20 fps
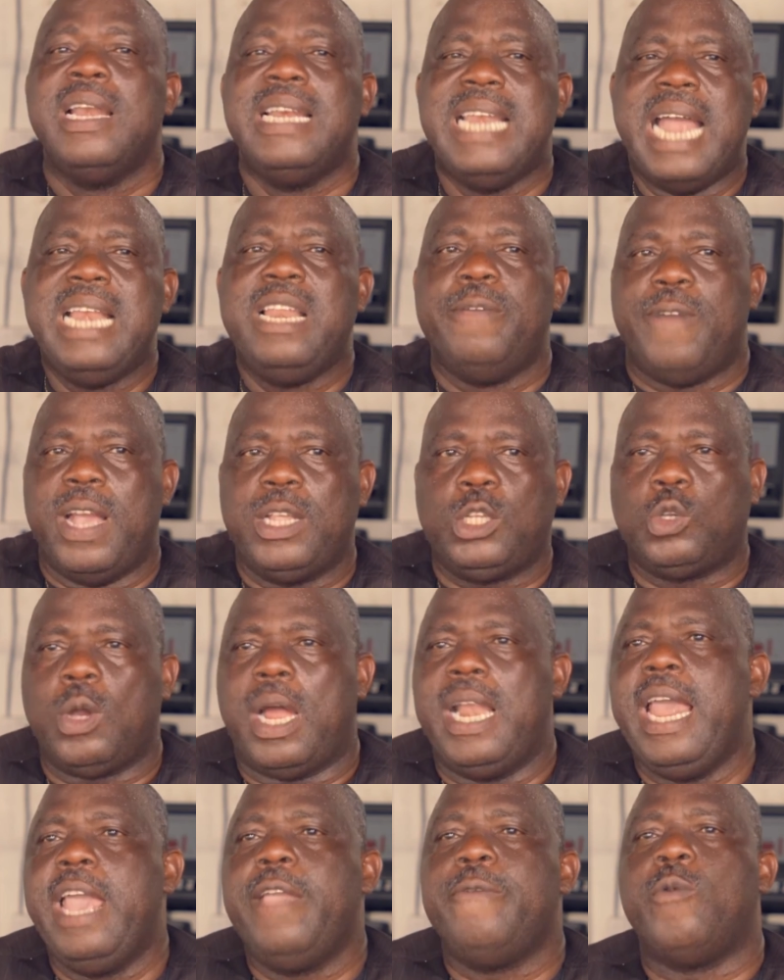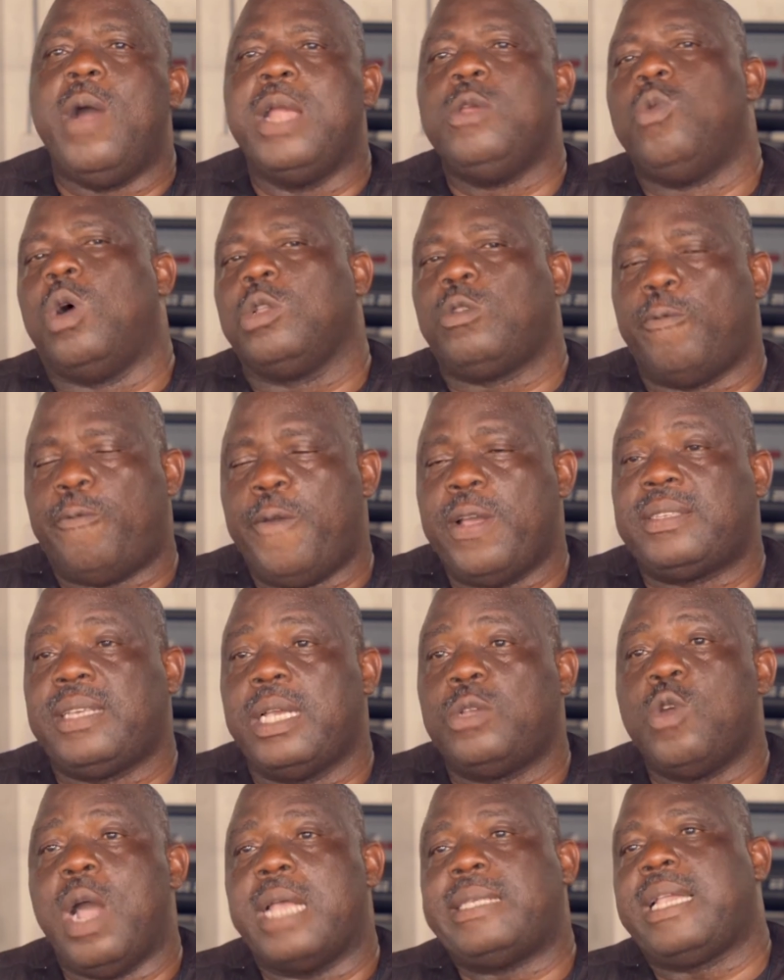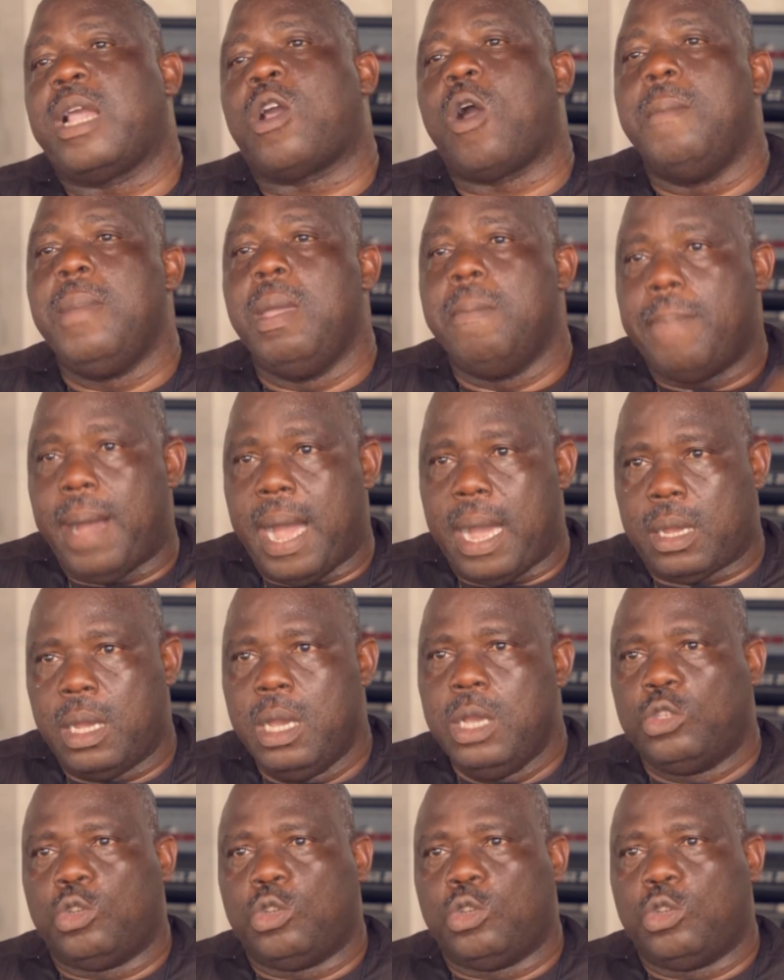Then eventually, when you want to fix it, you are still coming back.